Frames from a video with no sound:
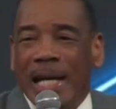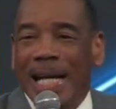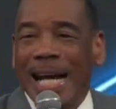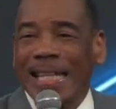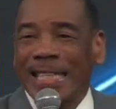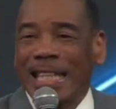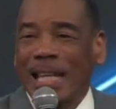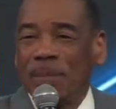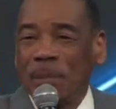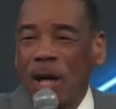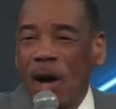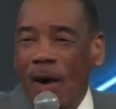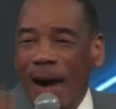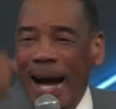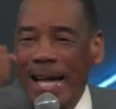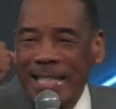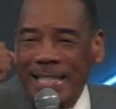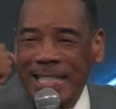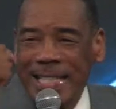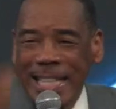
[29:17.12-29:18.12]
Let them know
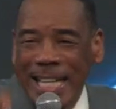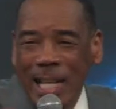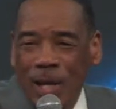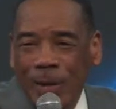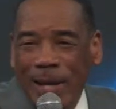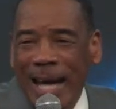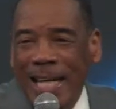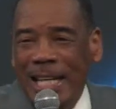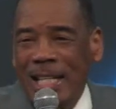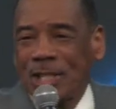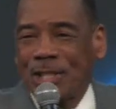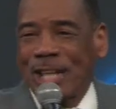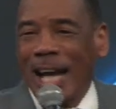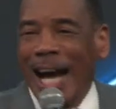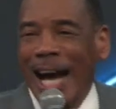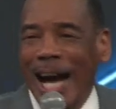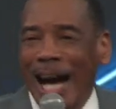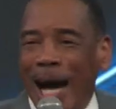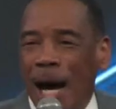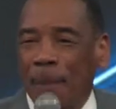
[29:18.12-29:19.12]
I still got a
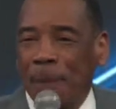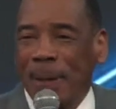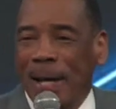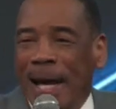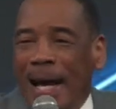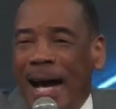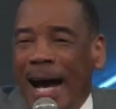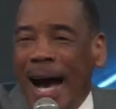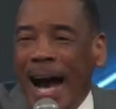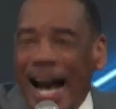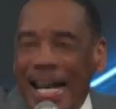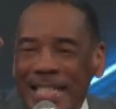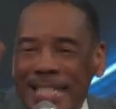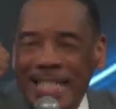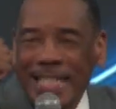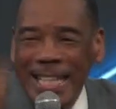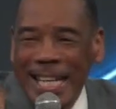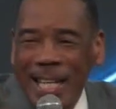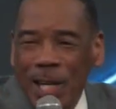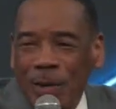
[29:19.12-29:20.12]
job. I
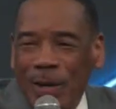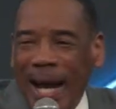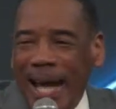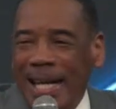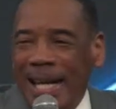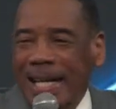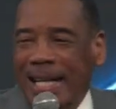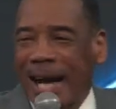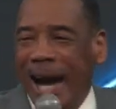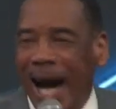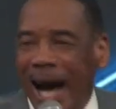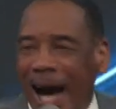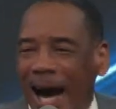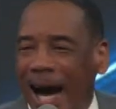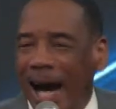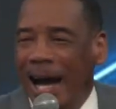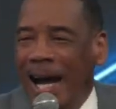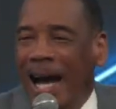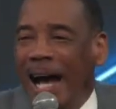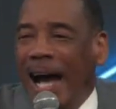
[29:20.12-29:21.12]
still got a
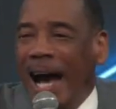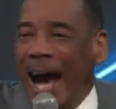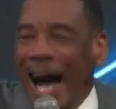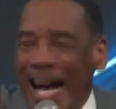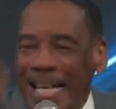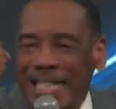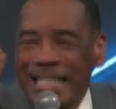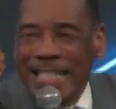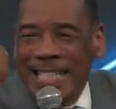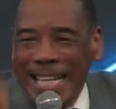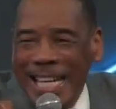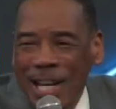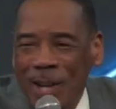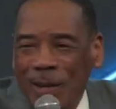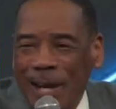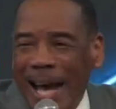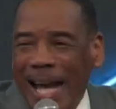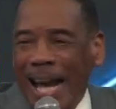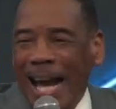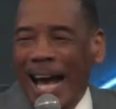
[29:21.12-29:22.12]
car. I
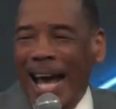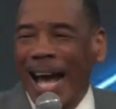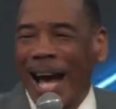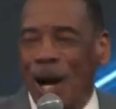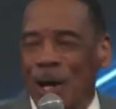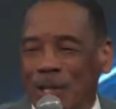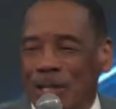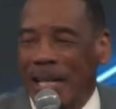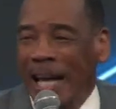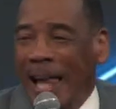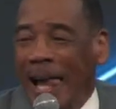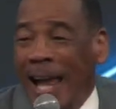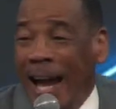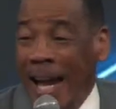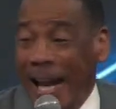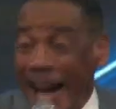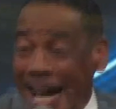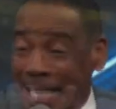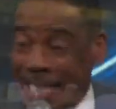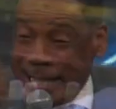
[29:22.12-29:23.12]
still got a house.
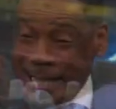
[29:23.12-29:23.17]
And I